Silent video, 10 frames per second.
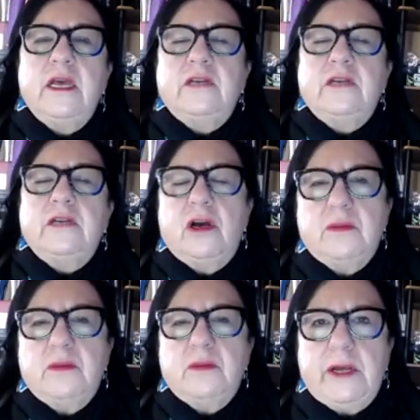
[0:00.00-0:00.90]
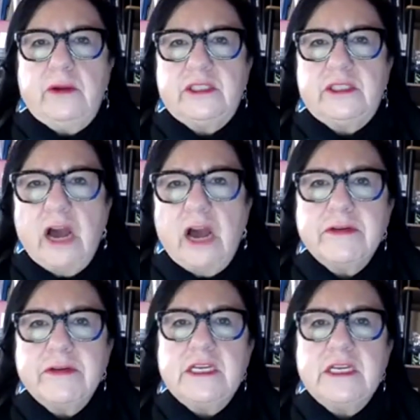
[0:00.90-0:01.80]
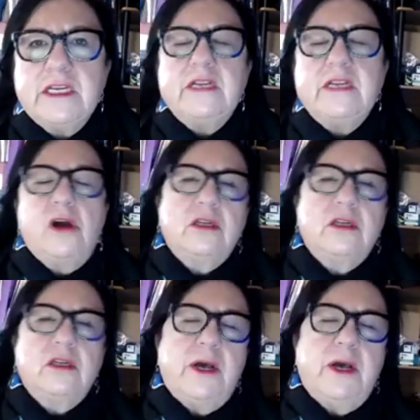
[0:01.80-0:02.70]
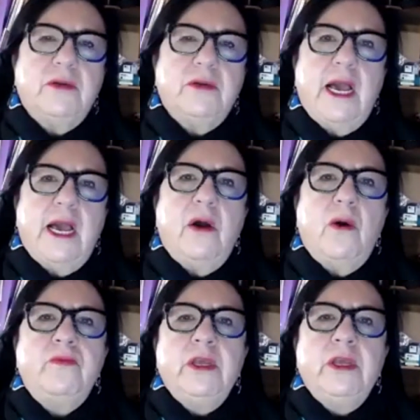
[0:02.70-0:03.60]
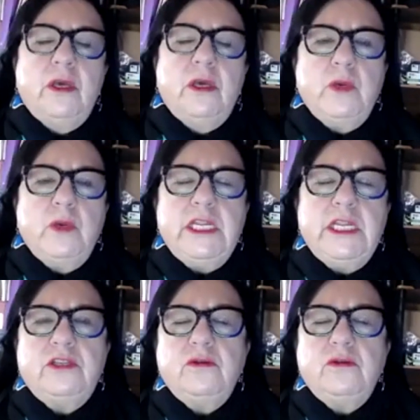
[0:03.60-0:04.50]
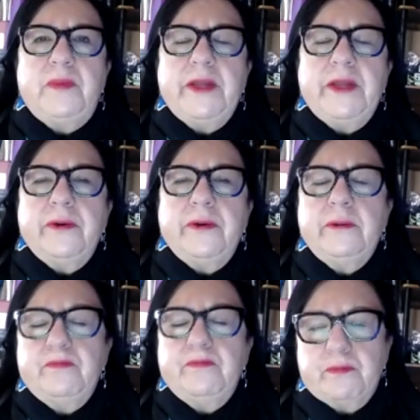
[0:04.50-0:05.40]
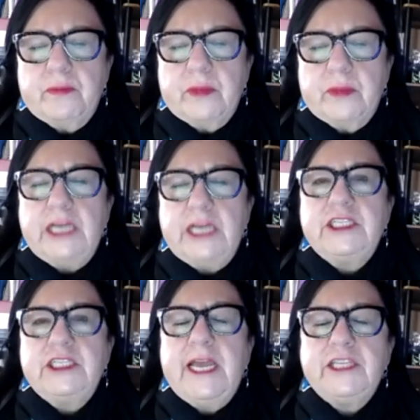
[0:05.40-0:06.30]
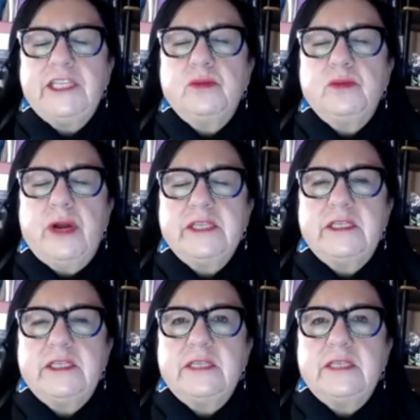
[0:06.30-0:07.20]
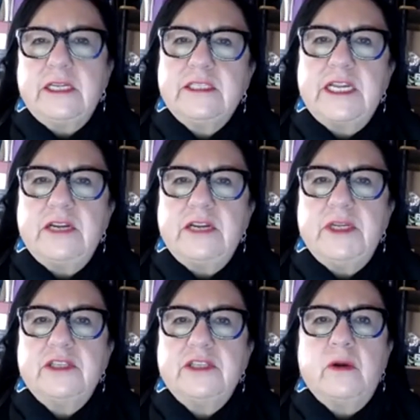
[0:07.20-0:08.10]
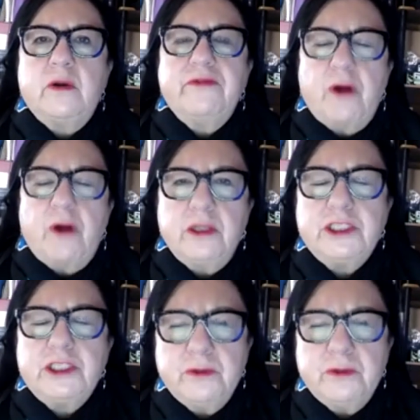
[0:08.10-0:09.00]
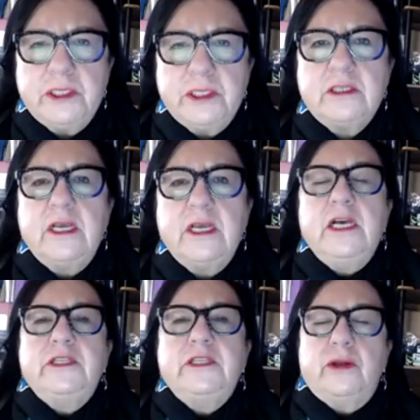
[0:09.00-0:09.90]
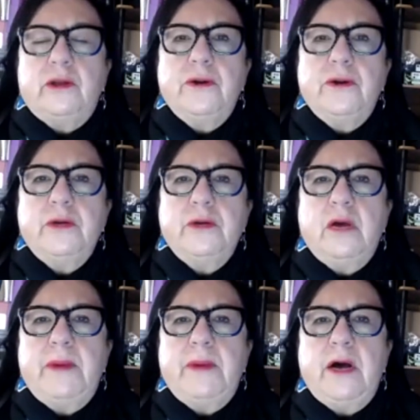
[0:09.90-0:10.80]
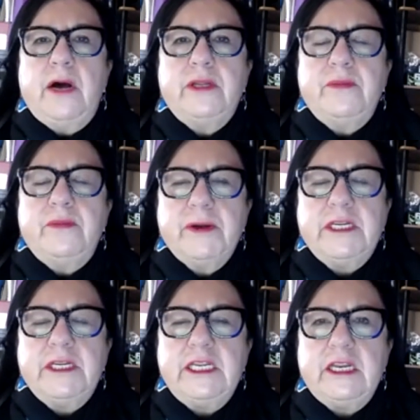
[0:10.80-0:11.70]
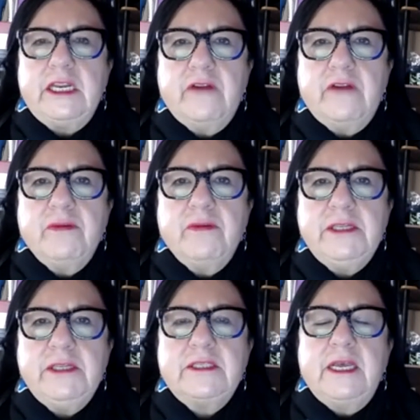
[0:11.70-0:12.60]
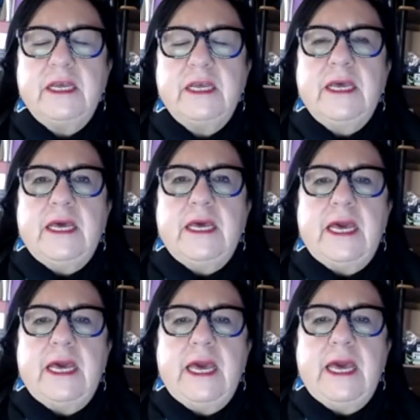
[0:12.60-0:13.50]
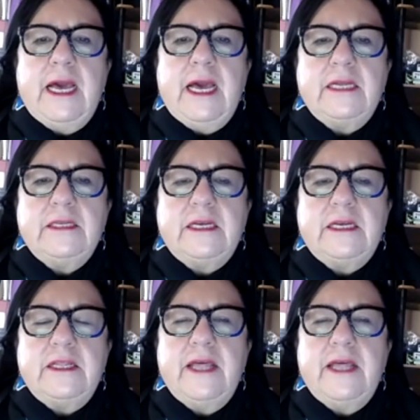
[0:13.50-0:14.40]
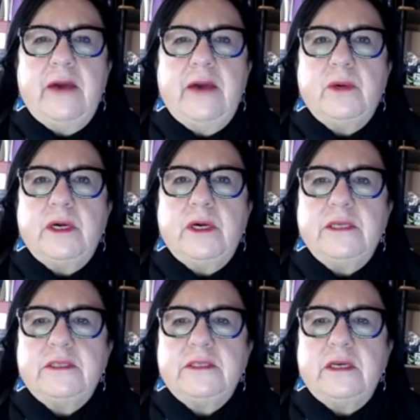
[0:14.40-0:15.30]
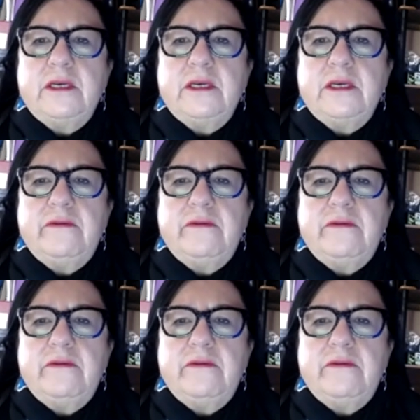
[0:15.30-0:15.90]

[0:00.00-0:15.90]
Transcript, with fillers: talked about sovereignty, talked about how we need to do a better education process in the state of Minnesota for all students to learn about American Indian governments. And that was an